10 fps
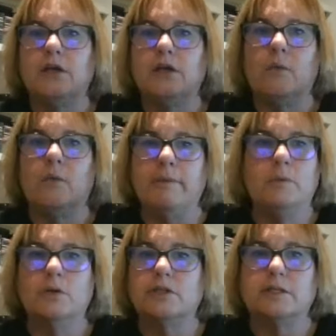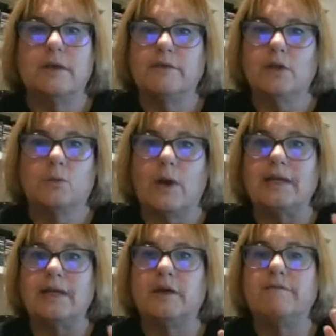Women were just given the
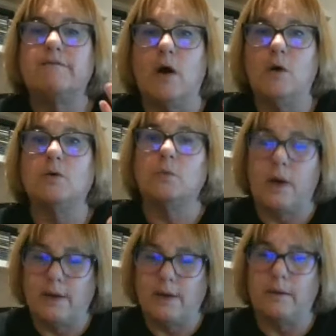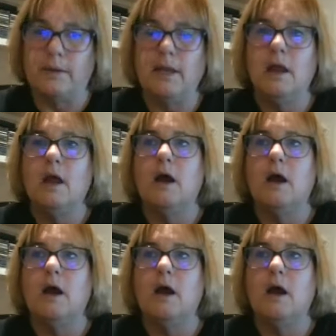right to vote, white women,